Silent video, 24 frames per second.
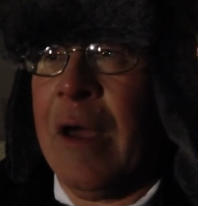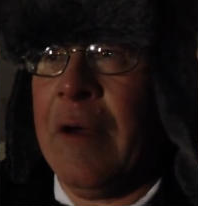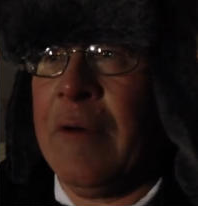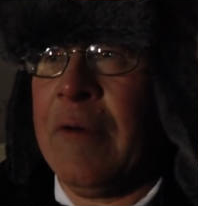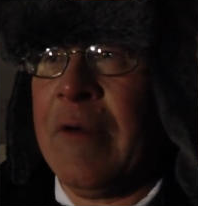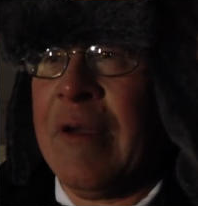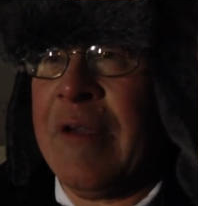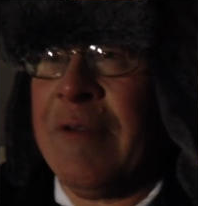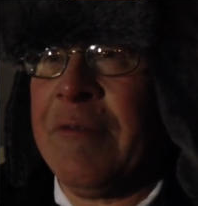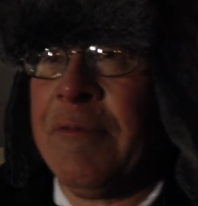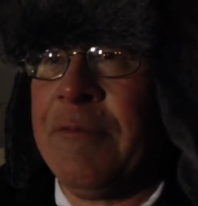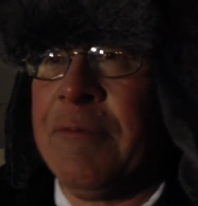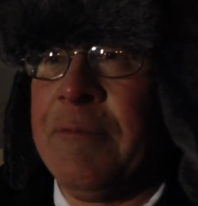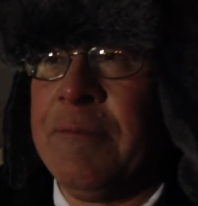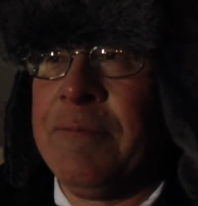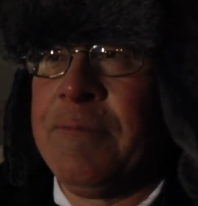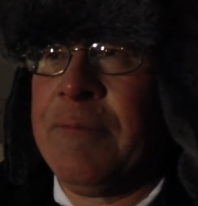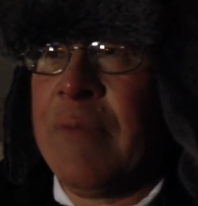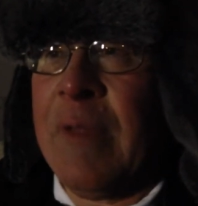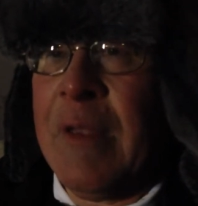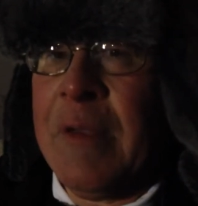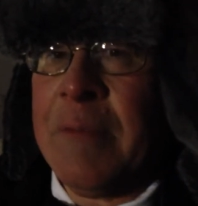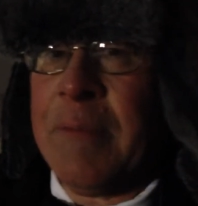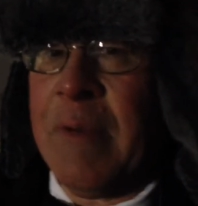We've
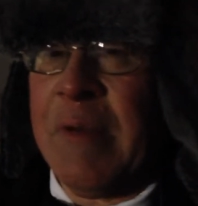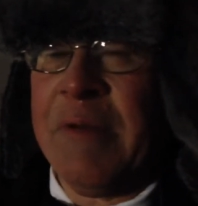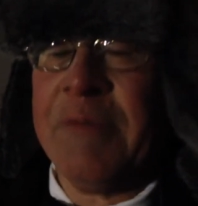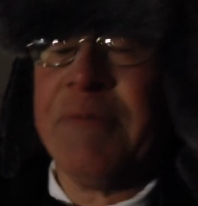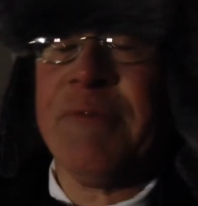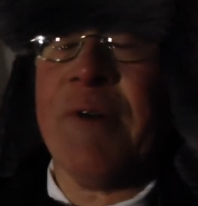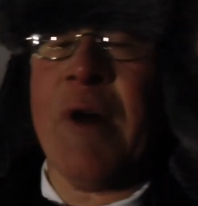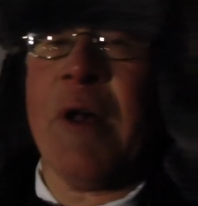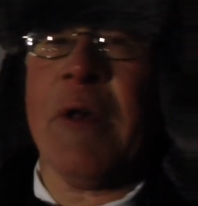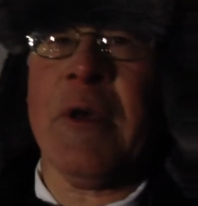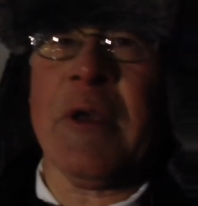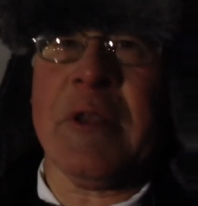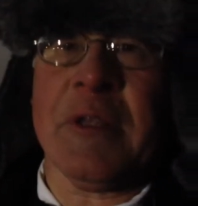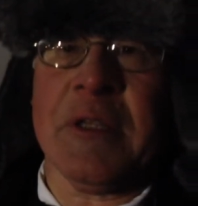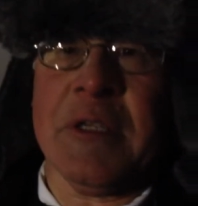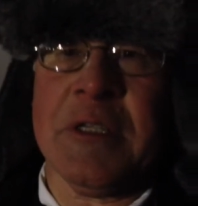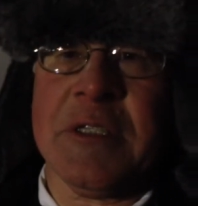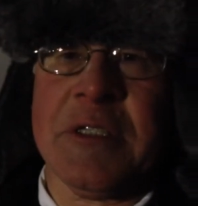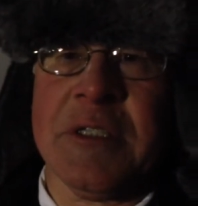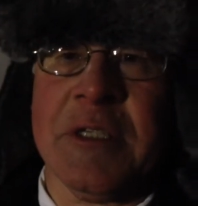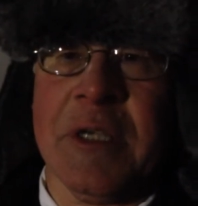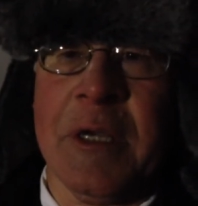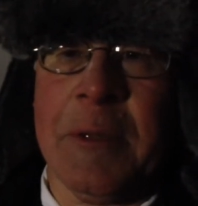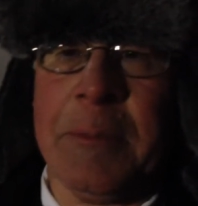been following
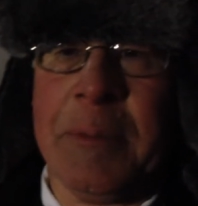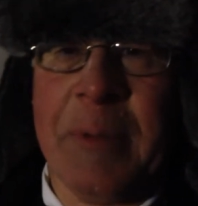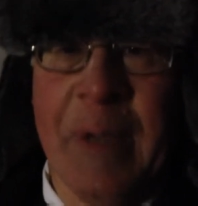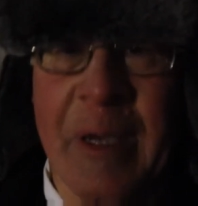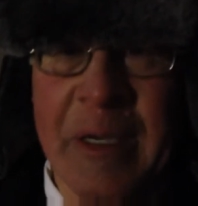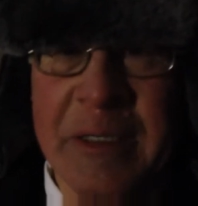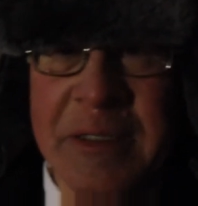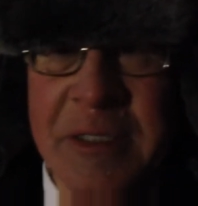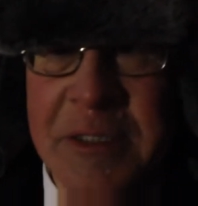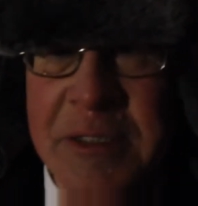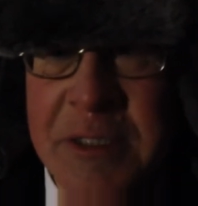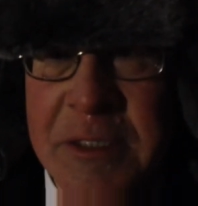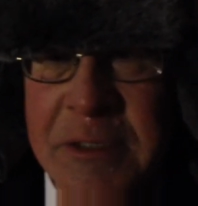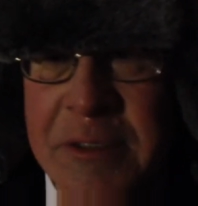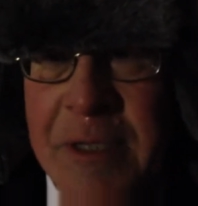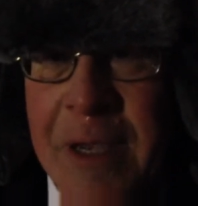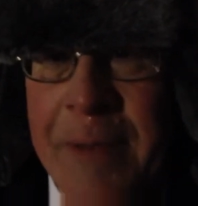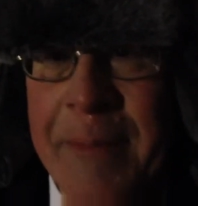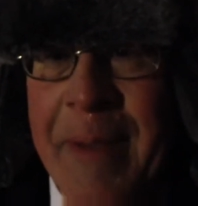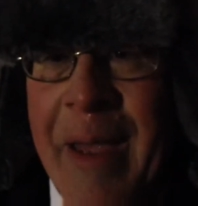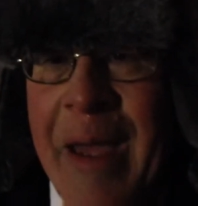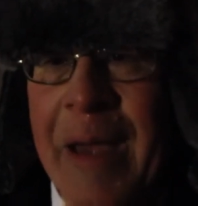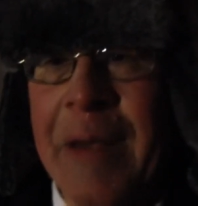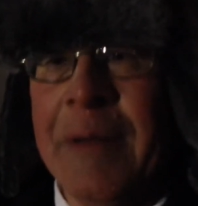this place since it's
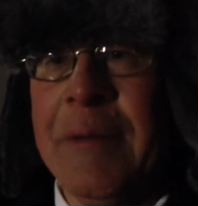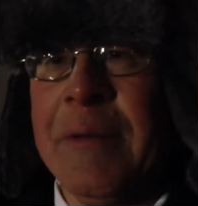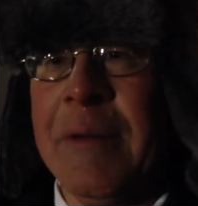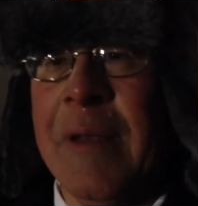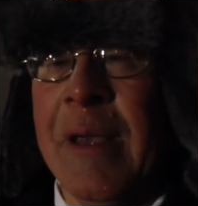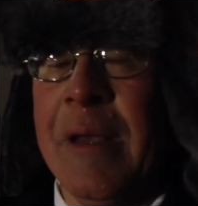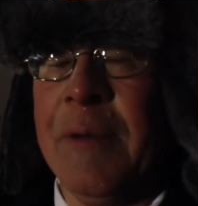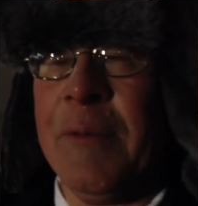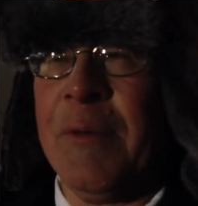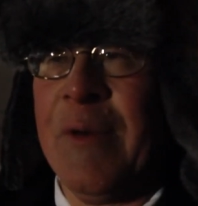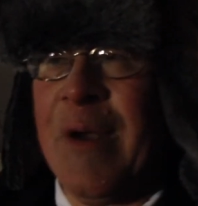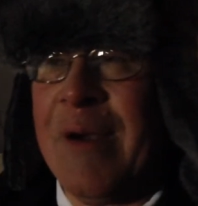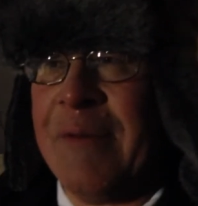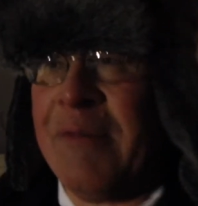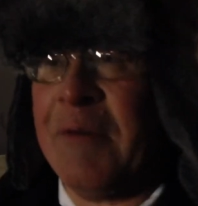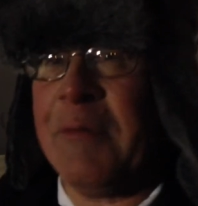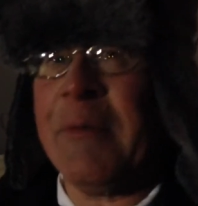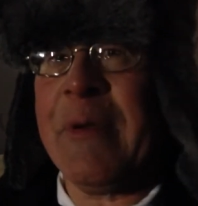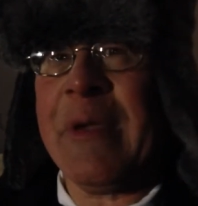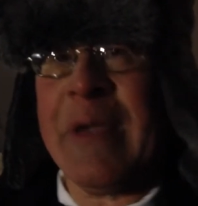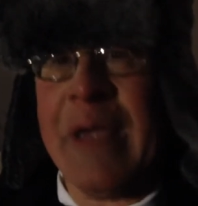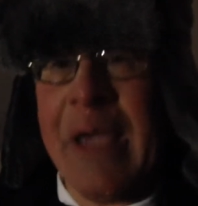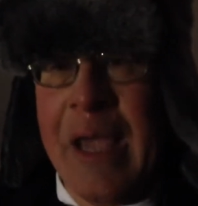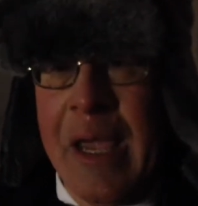come out, and whenever
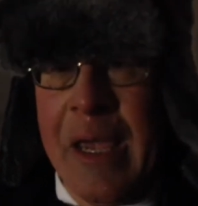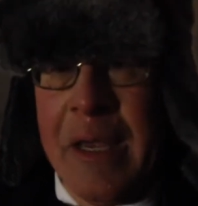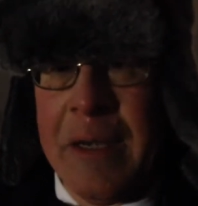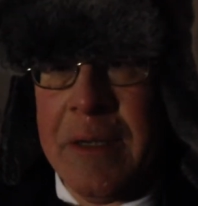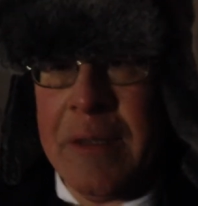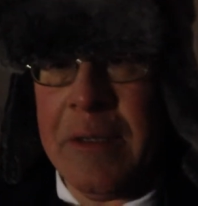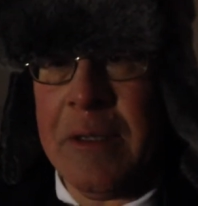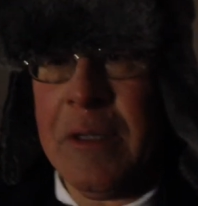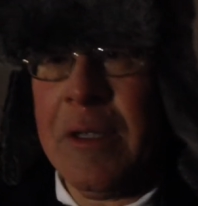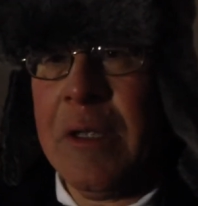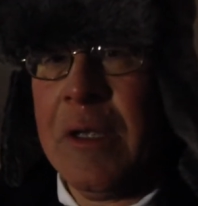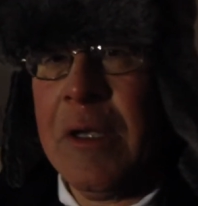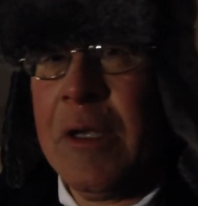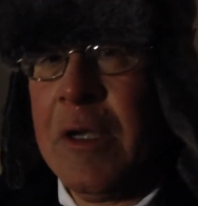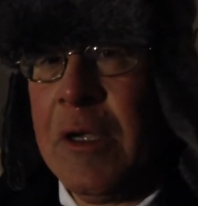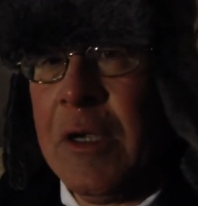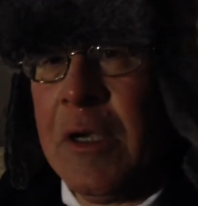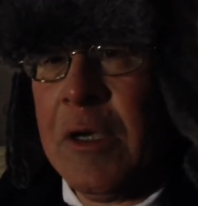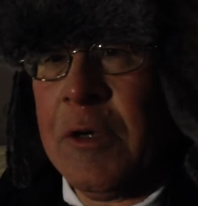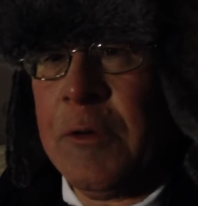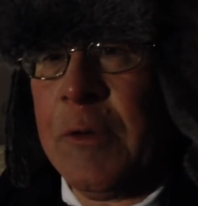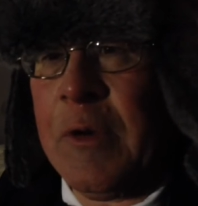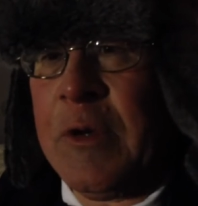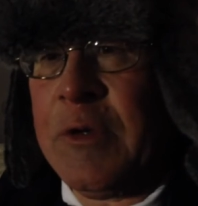we can,
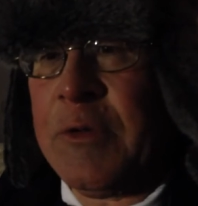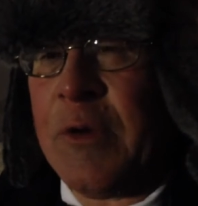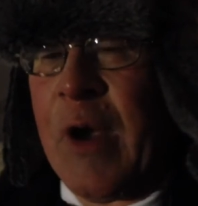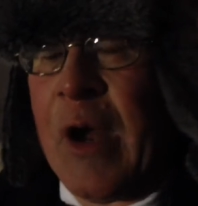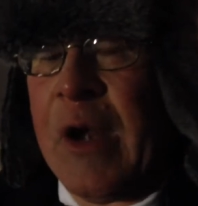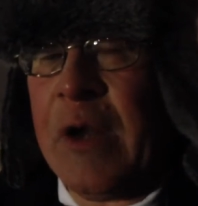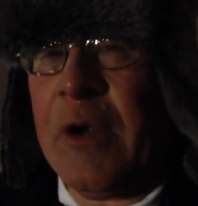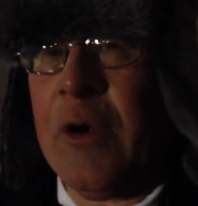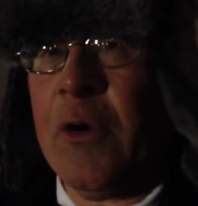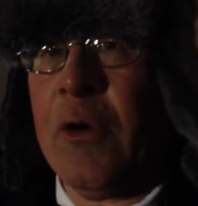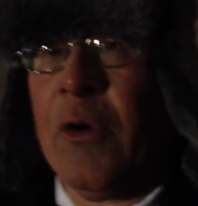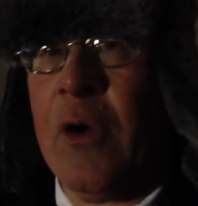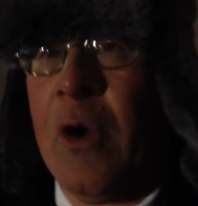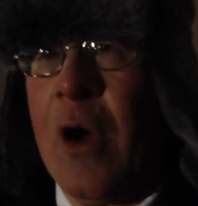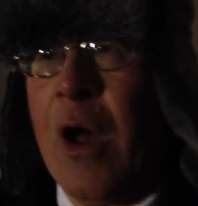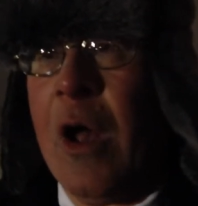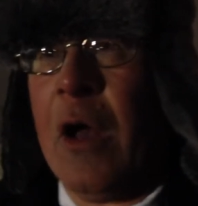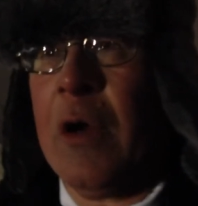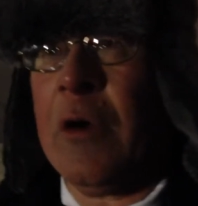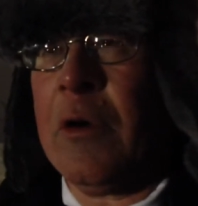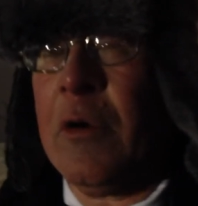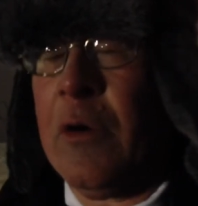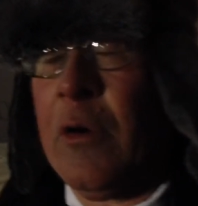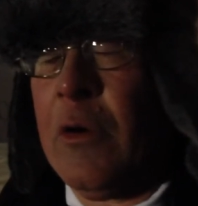we try to
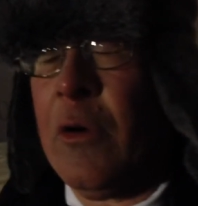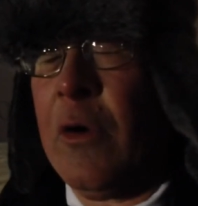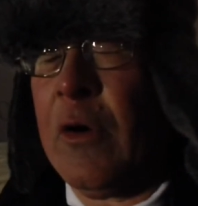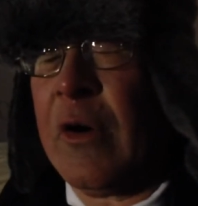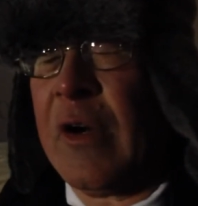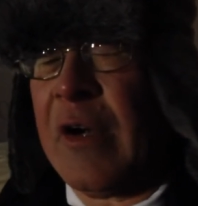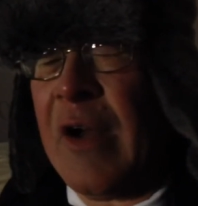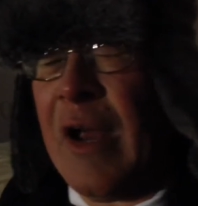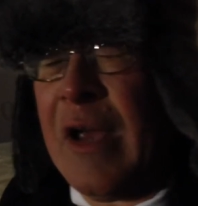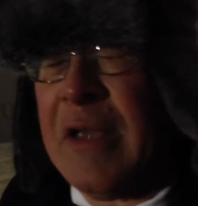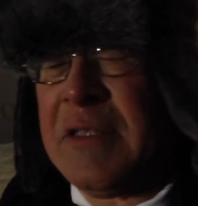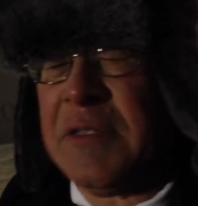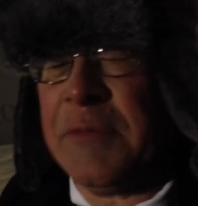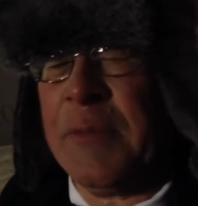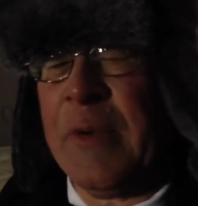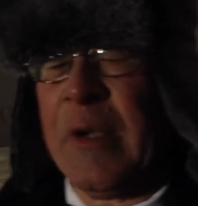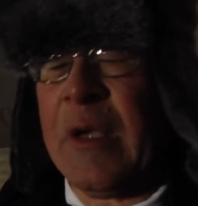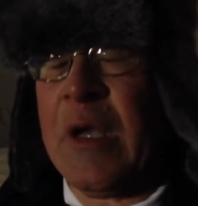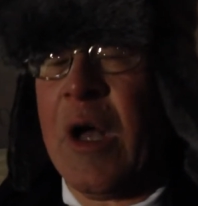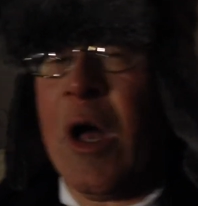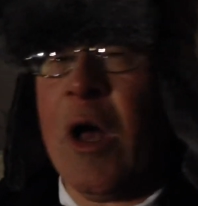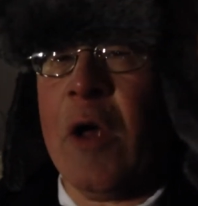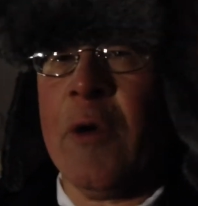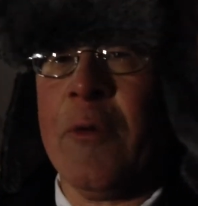organize what
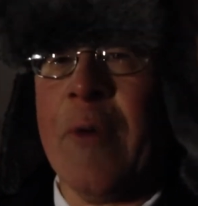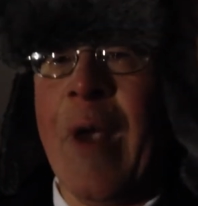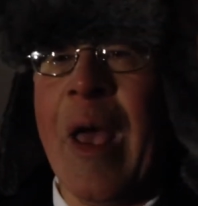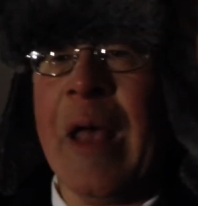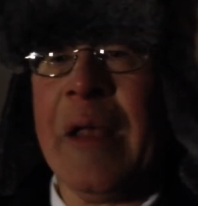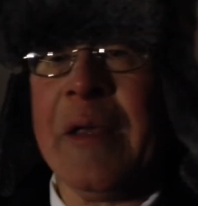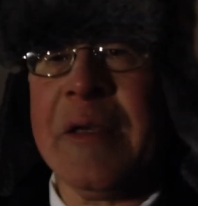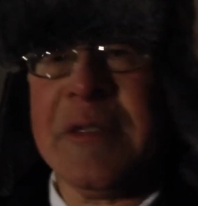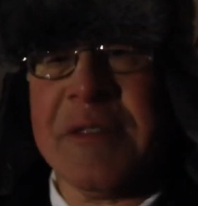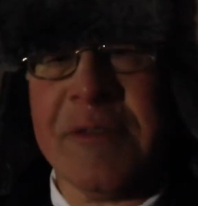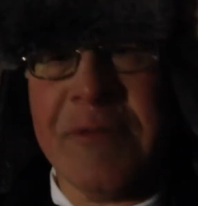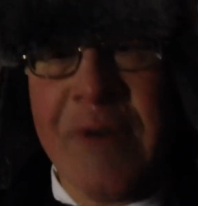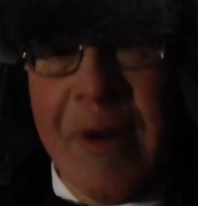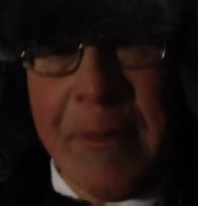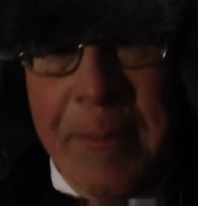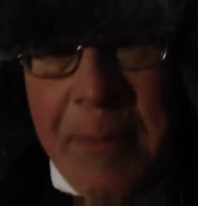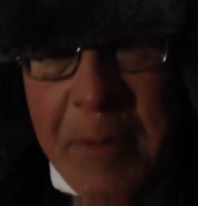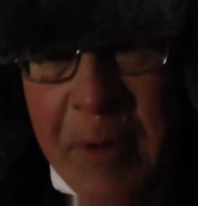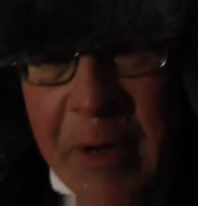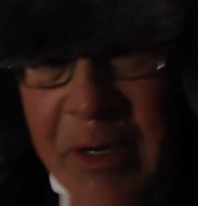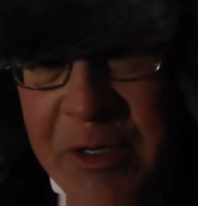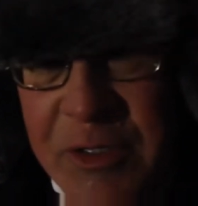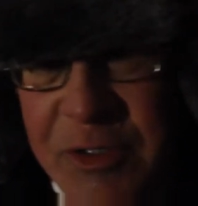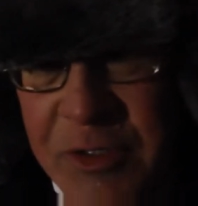we call rallies of
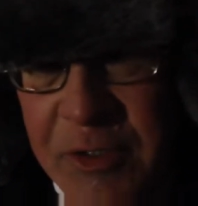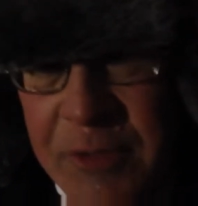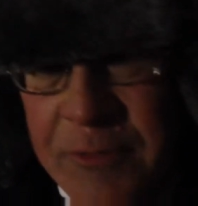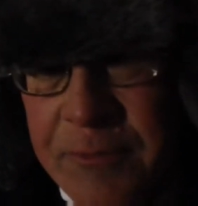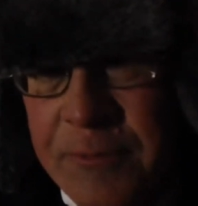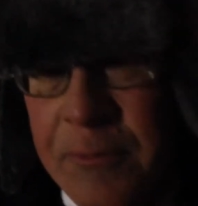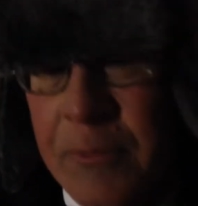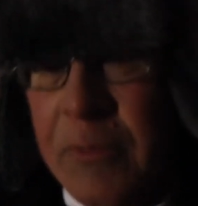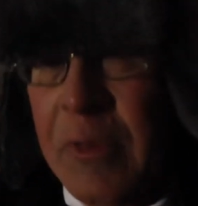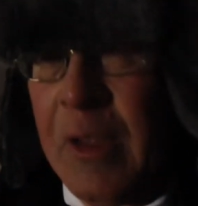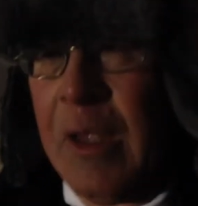reparation.